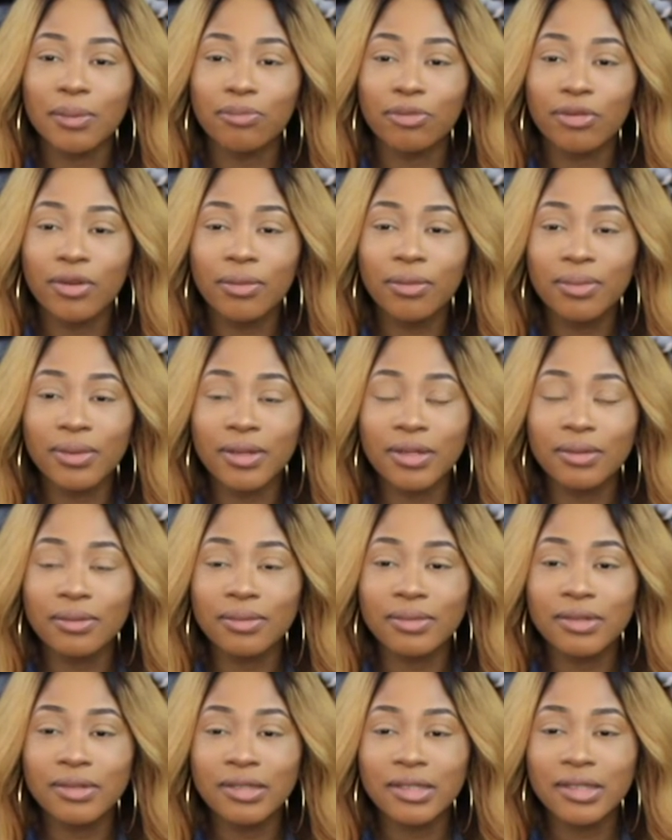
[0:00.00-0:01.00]

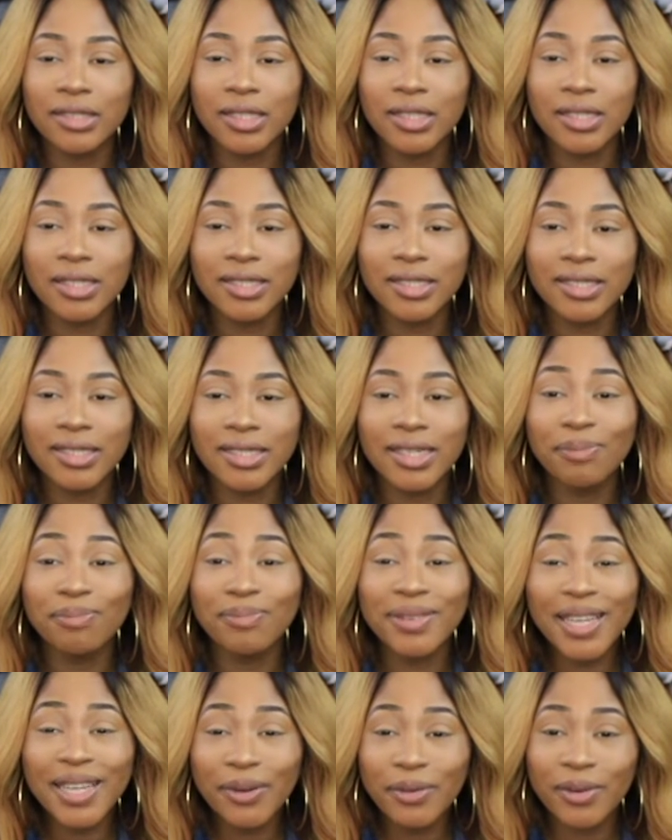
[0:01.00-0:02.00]
problem, a
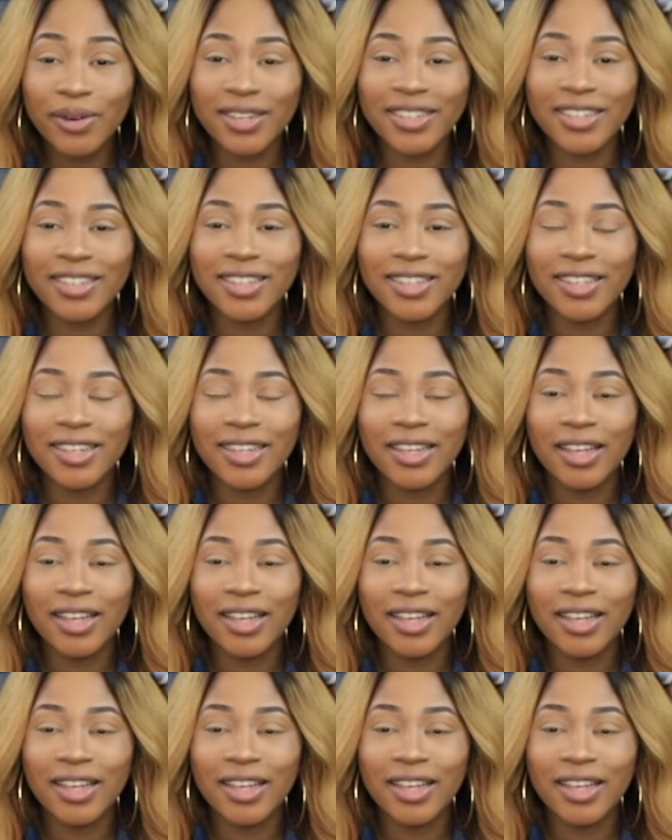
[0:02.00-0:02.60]
big one.